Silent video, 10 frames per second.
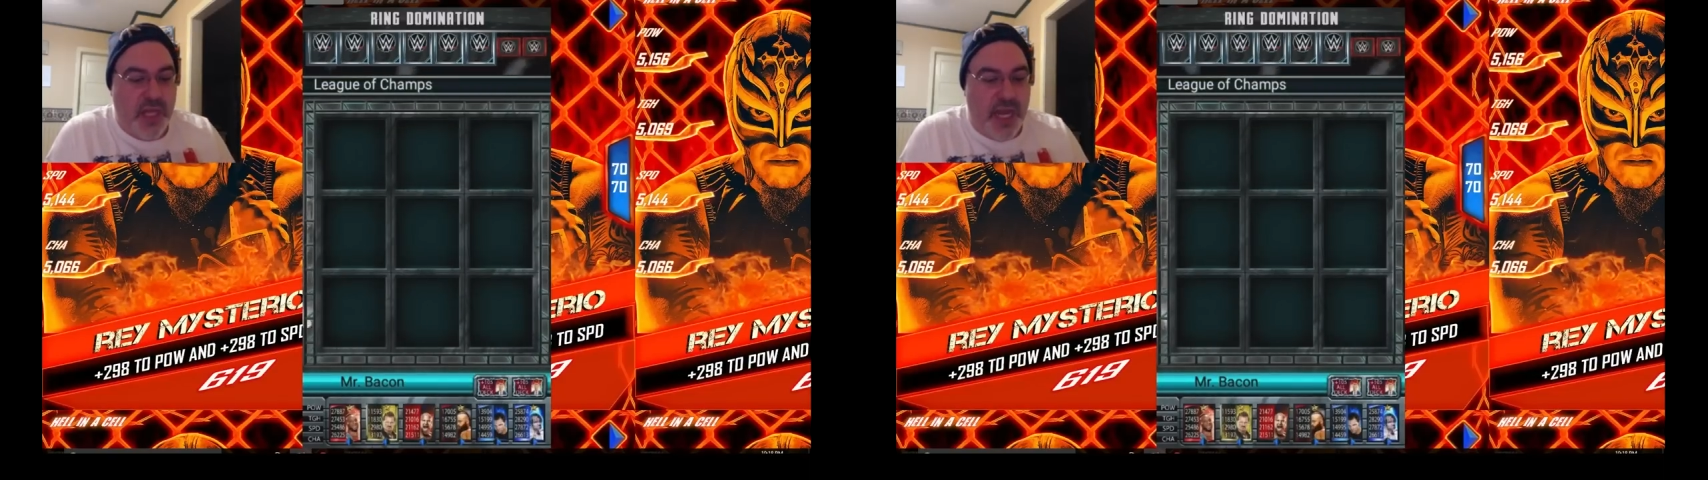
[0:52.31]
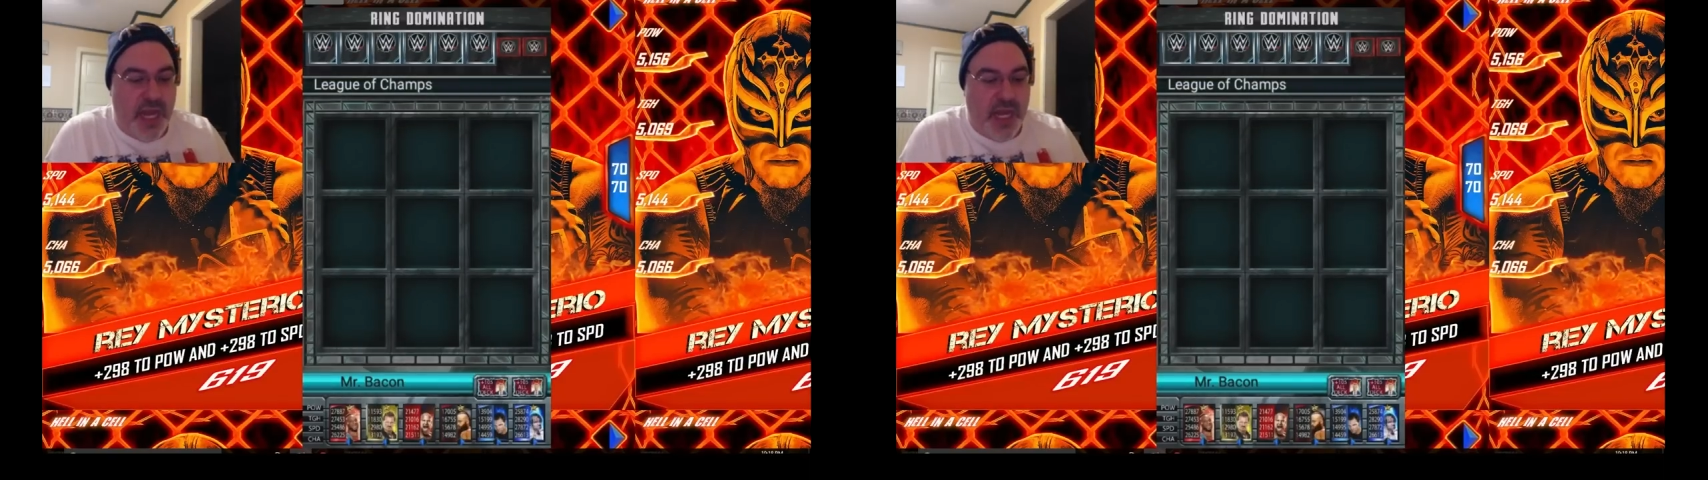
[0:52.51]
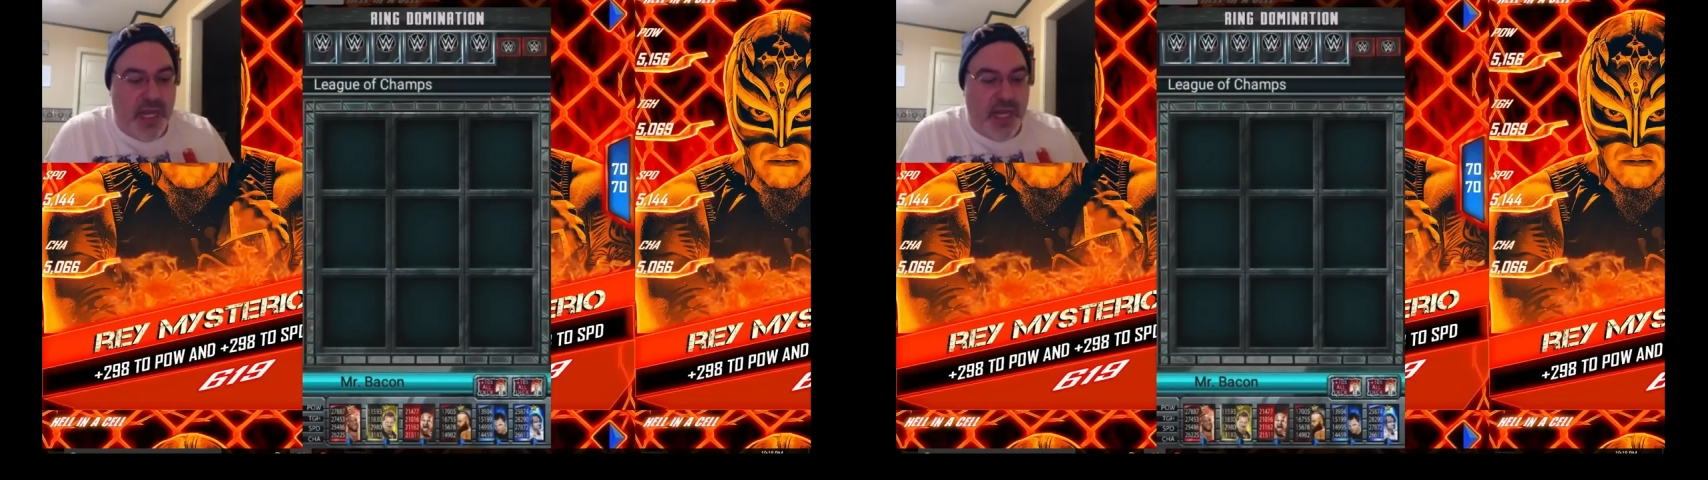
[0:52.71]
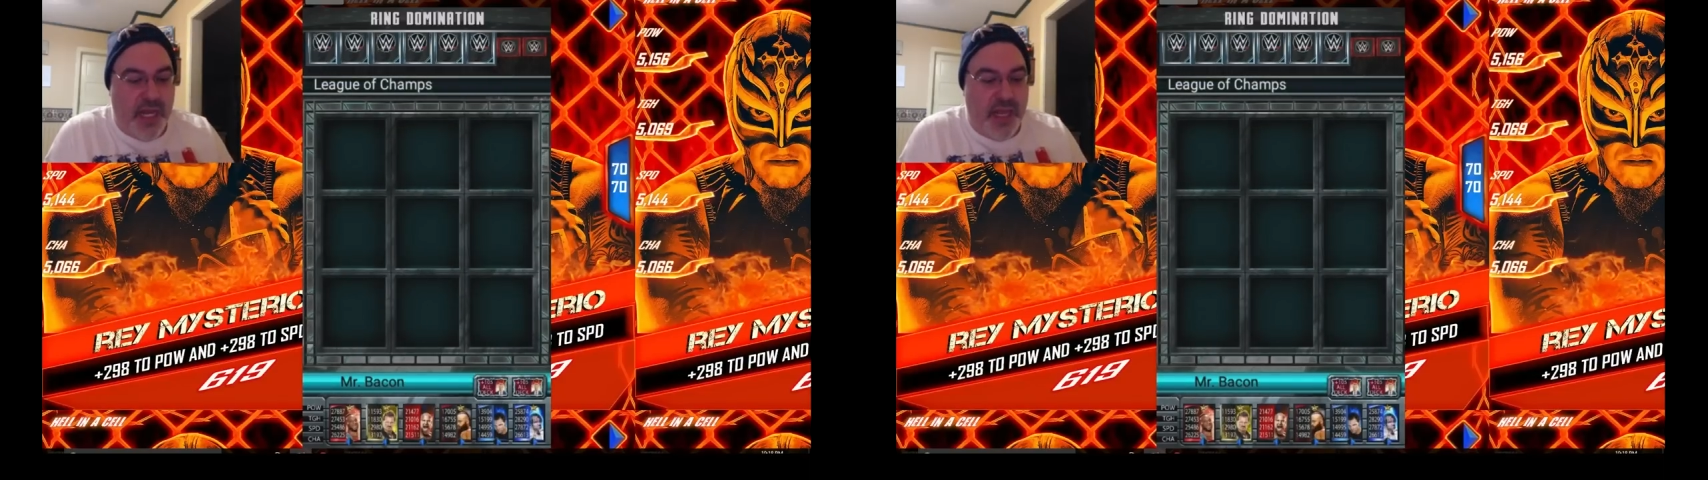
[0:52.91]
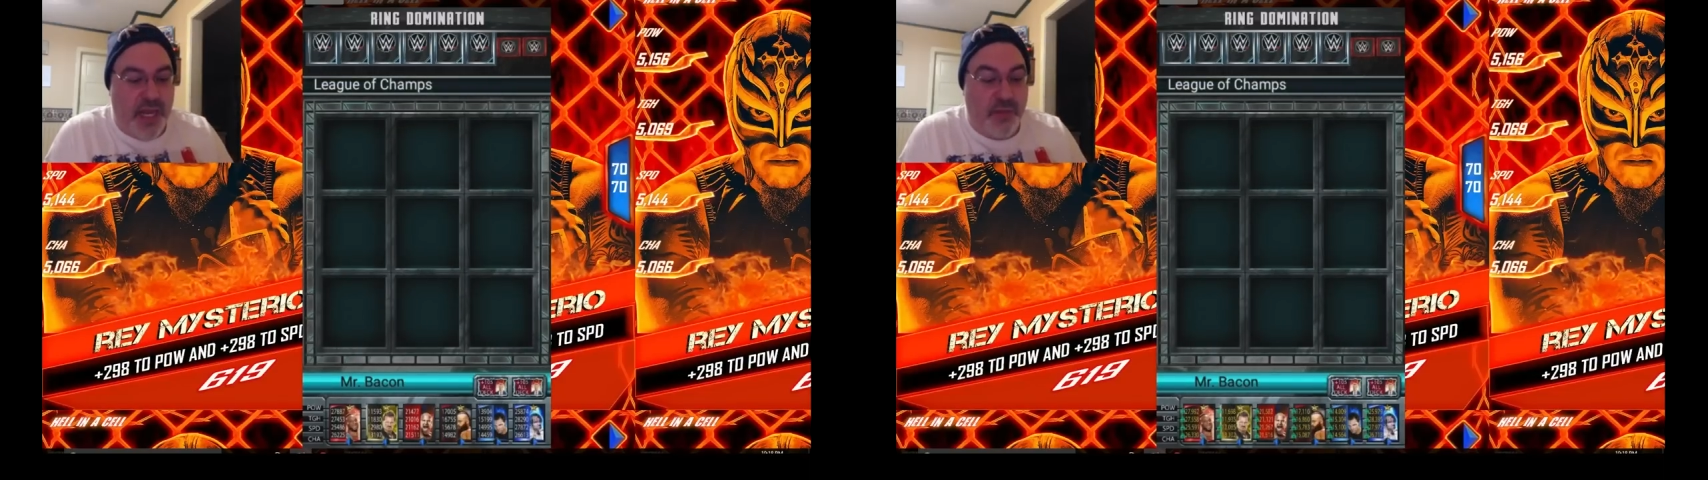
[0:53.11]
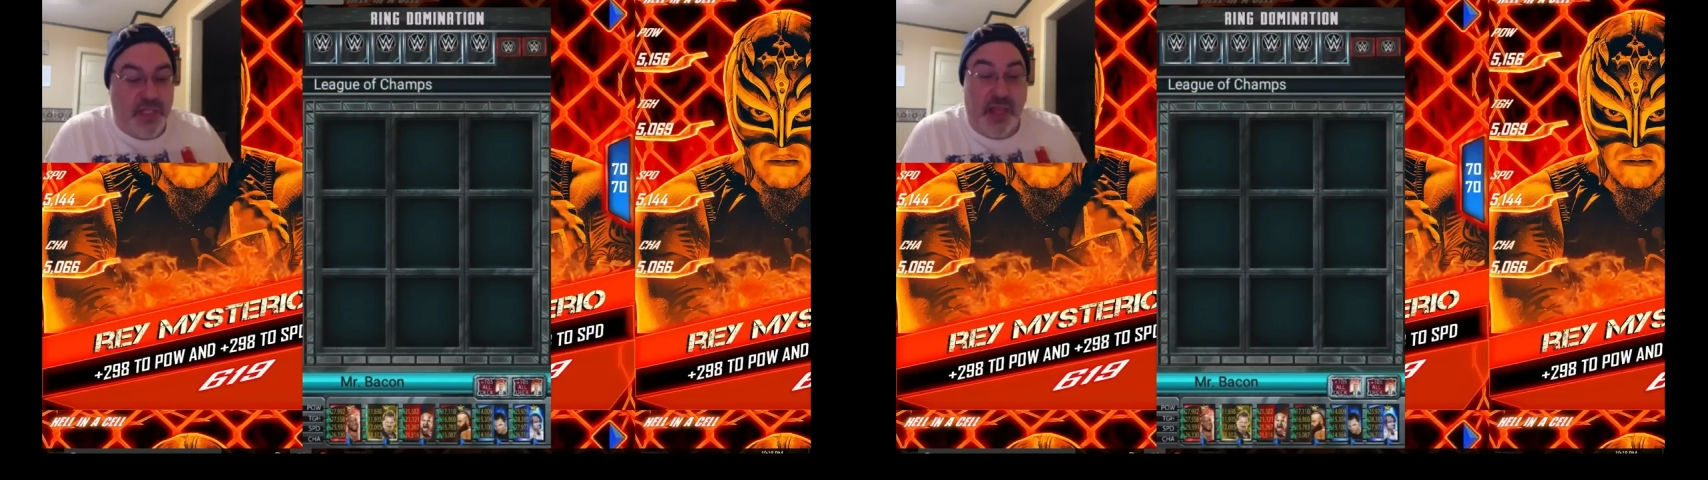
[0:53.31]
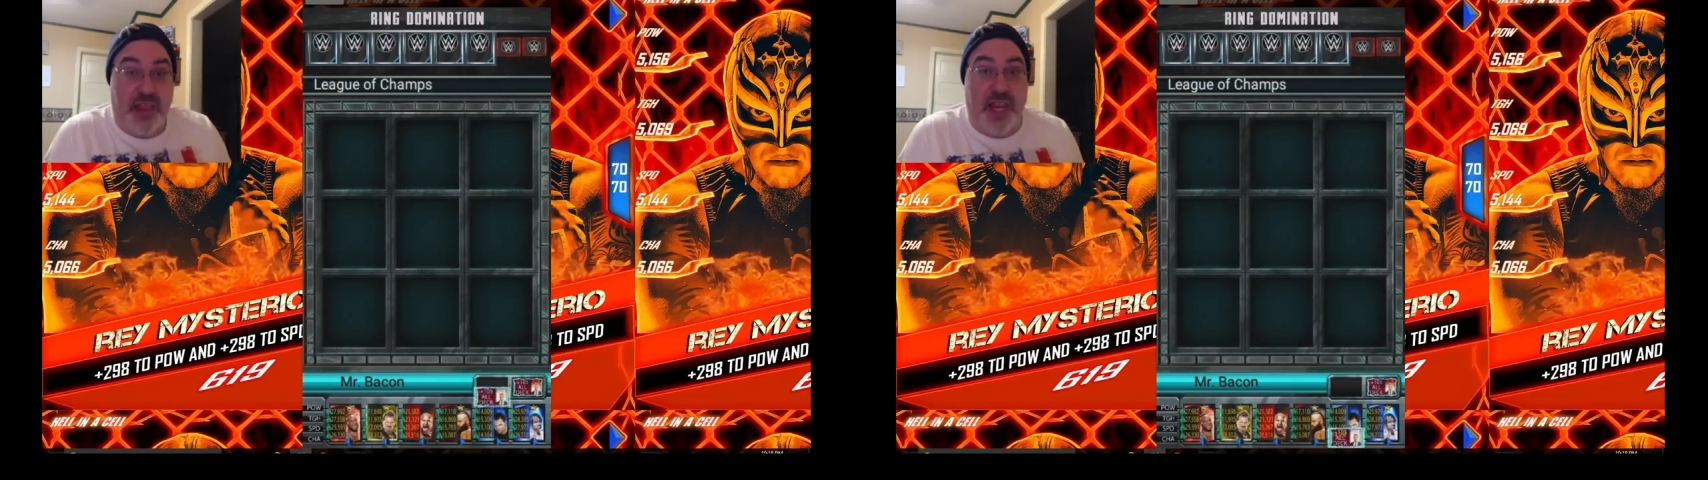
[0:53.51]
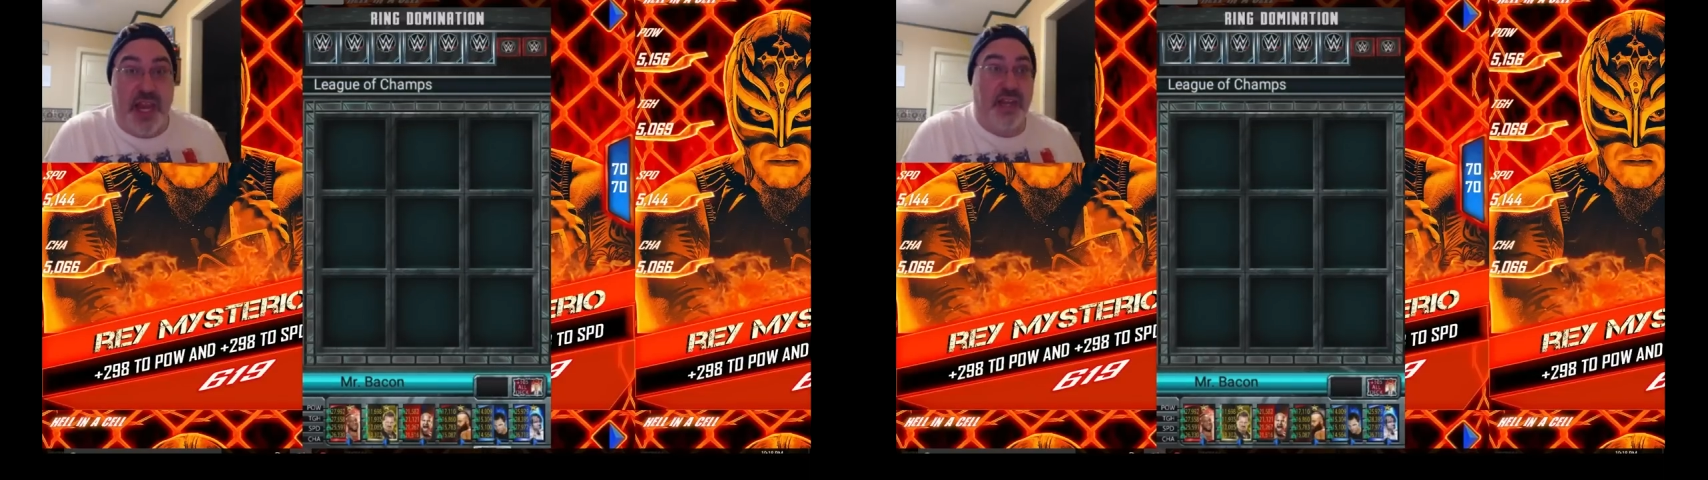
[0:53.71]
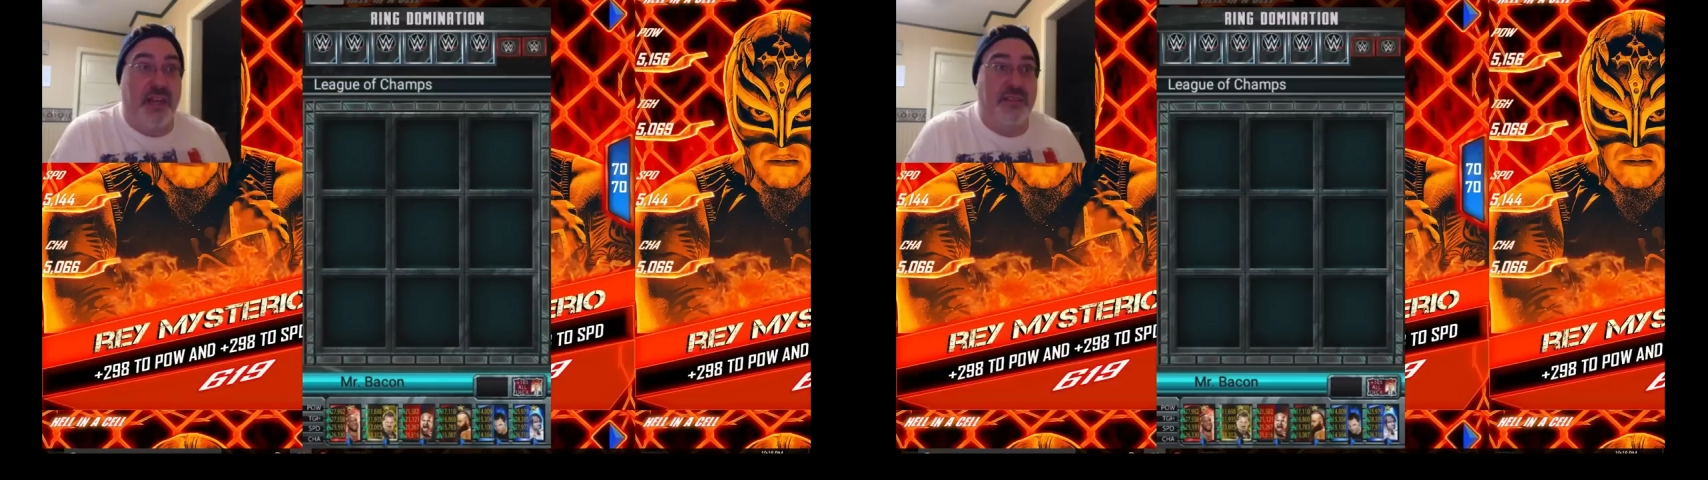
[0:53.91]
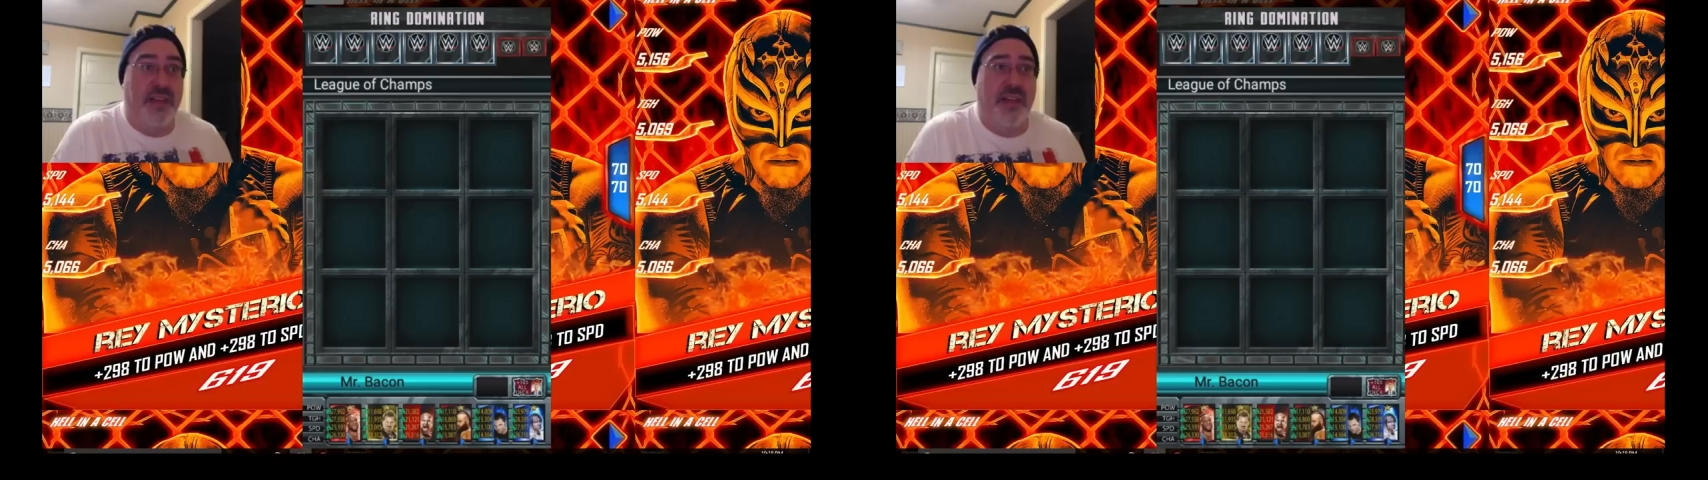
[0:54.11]
And that it was a thing. I
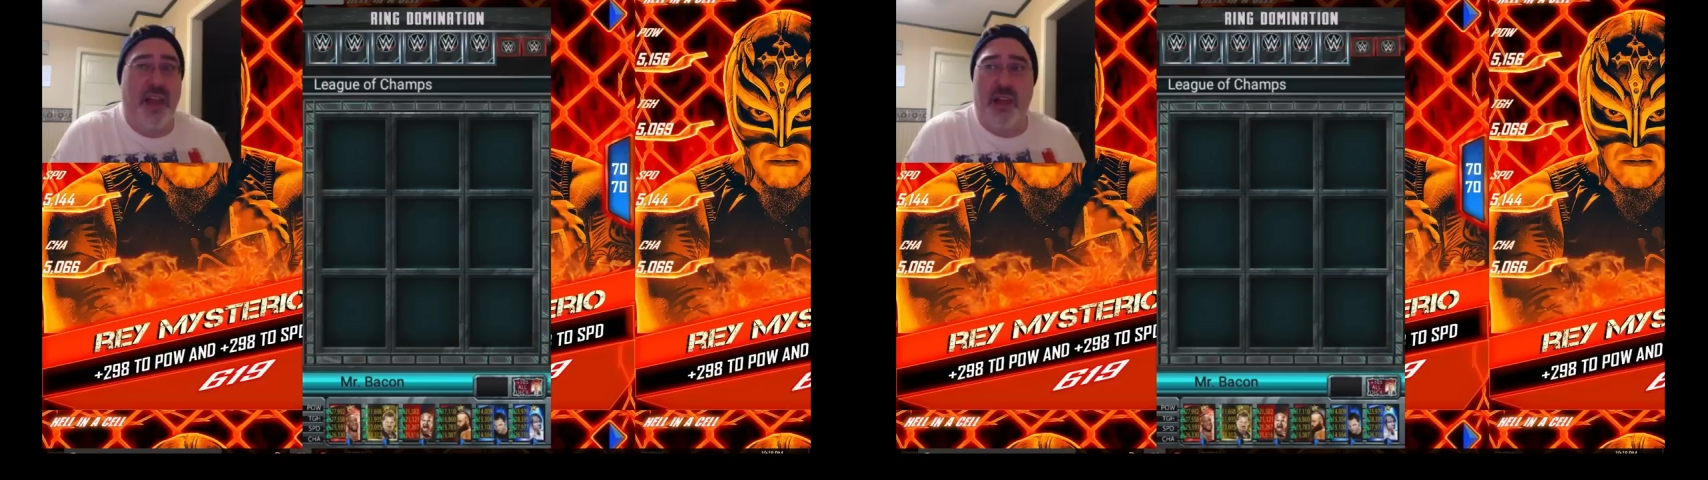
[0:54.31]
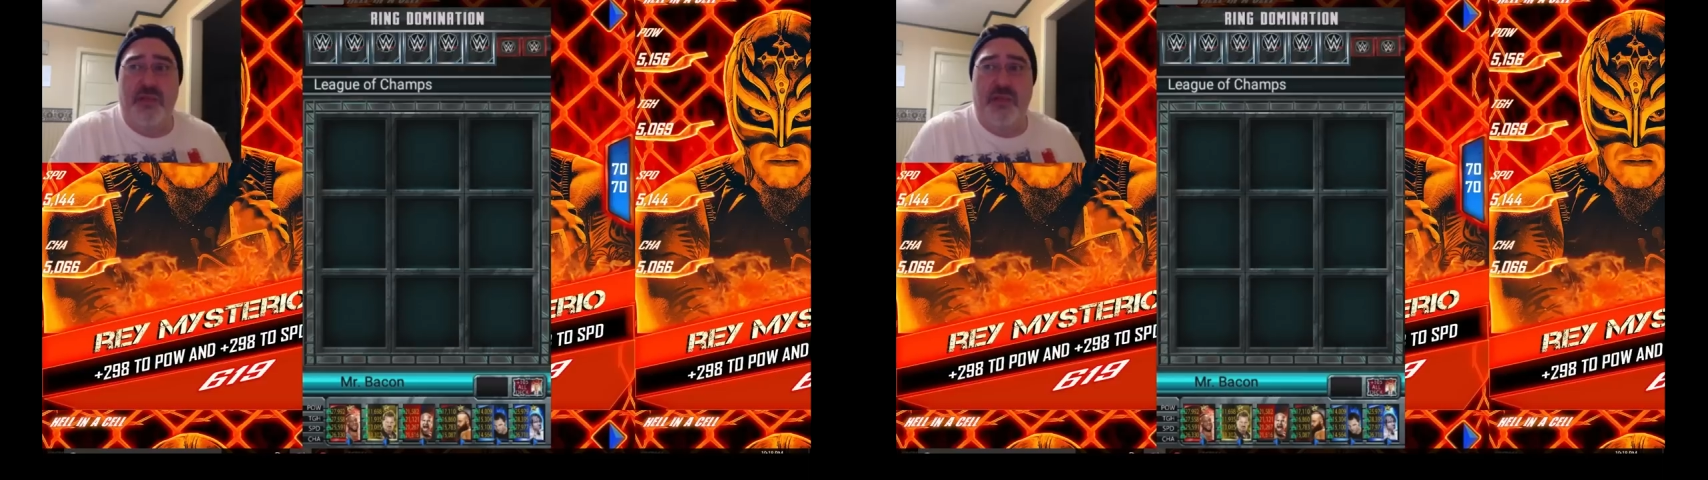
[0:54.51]
was like,